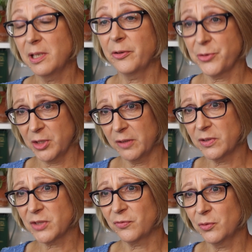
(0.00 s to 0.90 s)
in the health
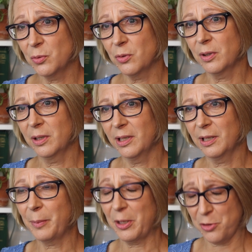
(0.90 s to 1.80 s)
service for
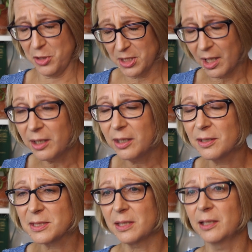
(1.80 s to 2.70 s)
about 38
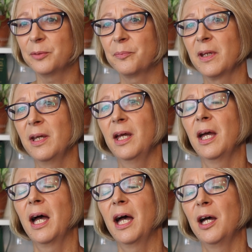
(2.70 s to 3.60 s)
years now,
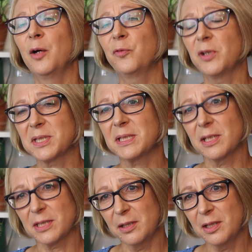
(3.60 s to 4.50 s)
firstly
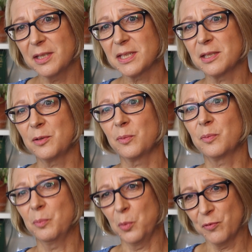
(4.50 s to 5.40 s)
as a nurse and
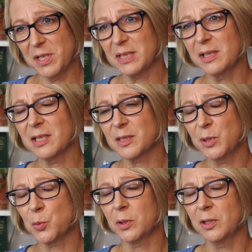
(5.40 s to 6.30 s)
more recently as a
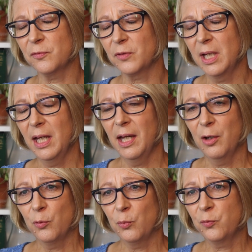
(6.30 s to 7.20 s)
midwife.
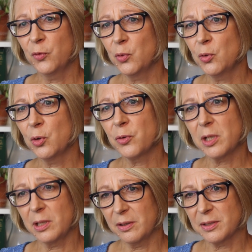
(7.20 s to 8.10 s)
For
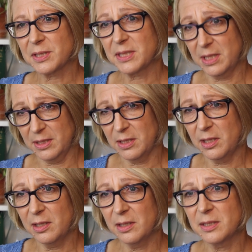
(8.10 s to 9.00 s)
the last 6
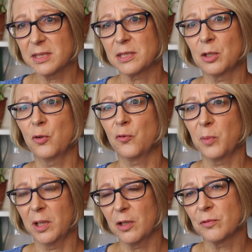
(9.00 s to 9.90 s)
years of
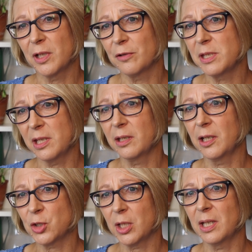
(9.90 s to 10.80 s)
my career in the
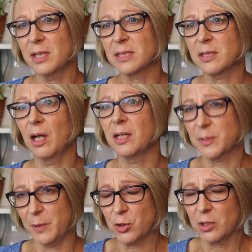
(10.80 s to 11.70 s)
NHS, I
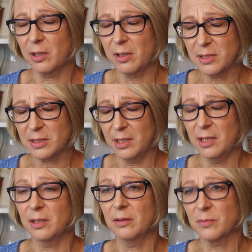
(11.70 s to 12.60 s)
specialised
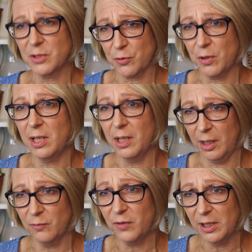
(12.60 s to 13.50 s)
in screening
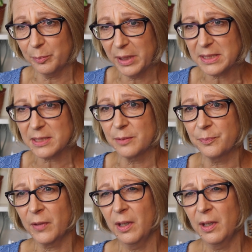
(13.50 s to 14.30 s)
and fetal medicine.